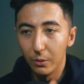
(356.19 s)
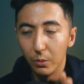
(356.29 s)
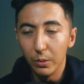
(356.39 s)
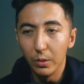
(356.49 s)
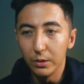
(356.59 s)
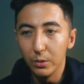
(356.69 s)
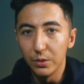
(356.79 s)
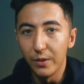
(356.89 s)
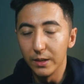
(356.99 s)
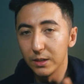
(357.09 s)
Now what we want to do
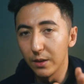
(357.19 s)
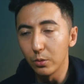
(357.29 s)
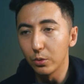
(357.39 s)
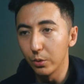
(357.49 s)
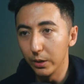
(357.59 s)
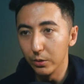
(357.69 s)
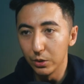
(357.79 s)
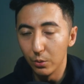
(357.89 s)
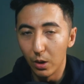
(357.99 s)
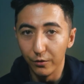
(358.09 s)
is find several
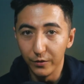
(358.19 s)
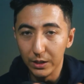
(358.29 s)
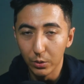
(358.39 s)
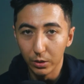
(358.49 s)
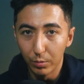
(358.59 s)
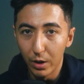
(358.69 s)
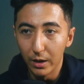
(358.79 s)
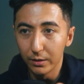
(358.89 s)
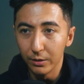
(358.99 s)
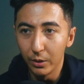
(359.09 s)
creators who are featuring the
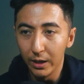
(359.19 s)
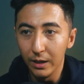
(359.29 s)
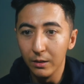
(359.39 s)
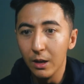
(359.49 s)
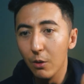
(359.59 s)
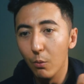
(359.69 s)
product in their hand.